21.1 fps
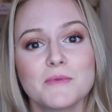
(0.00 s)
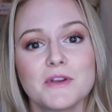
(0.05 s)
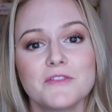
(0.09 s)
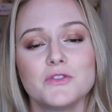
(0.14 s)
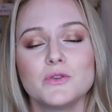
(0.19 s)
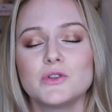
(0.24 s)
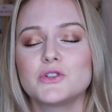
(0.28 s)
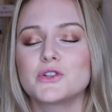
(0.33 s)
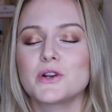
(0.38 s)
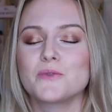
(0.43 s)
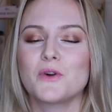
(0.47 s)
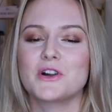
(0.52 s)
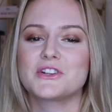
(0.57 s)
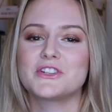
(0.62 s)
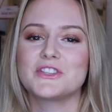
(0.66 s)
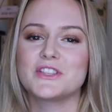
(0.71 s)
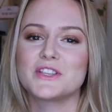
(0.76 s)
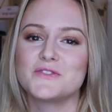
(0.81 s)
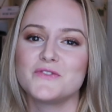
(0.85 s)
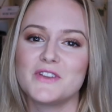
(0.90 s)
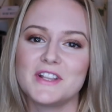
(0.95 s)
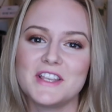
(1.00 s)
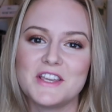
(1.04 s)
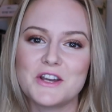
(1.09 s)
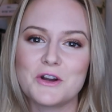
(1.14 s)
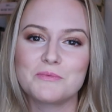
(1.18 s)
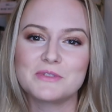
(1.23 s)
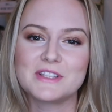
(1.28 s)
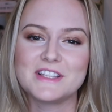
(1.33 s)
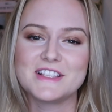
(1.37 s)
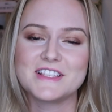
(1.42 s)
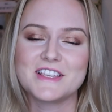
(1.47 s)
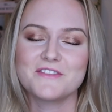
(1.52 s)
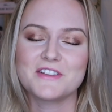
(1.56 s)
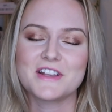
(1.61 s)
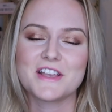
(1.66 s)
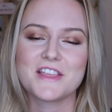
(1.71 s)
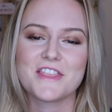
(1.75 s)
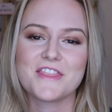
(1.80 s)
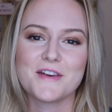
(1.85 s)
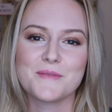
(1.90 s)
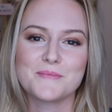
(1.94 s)
If you enjoyed watching this video, please give it
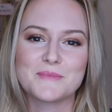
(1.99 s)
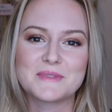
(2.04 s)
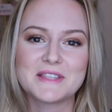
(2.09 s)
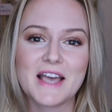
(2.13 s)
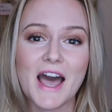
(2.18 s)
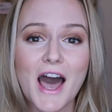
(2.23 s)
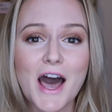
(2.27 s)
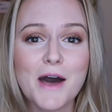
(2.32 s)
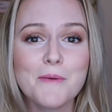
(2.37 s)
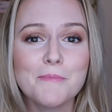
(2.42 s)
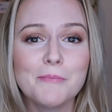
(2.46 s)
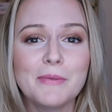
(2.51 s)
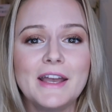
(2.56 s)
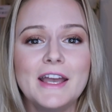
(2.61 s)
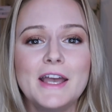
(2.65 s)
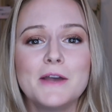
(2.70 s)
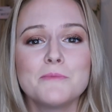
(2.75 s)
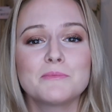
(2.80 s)
a thumbs up.